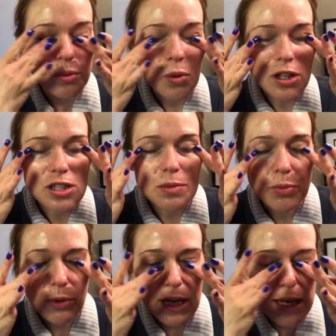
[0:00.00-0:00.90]
want to
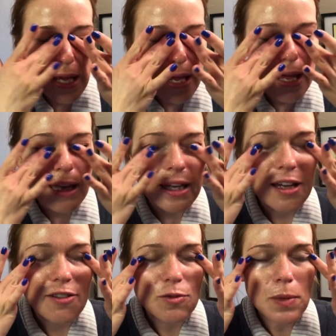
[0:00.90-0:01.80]
break any
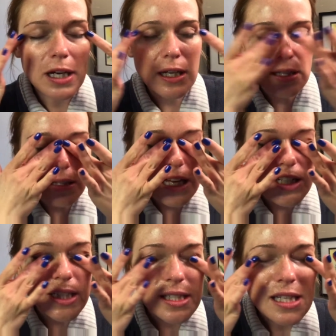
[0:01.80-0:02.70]
of my
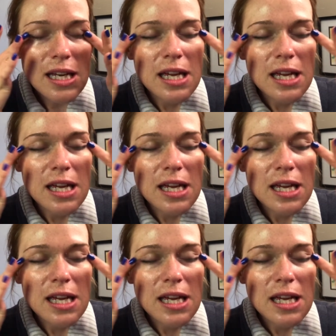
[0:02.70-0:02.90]
lashes.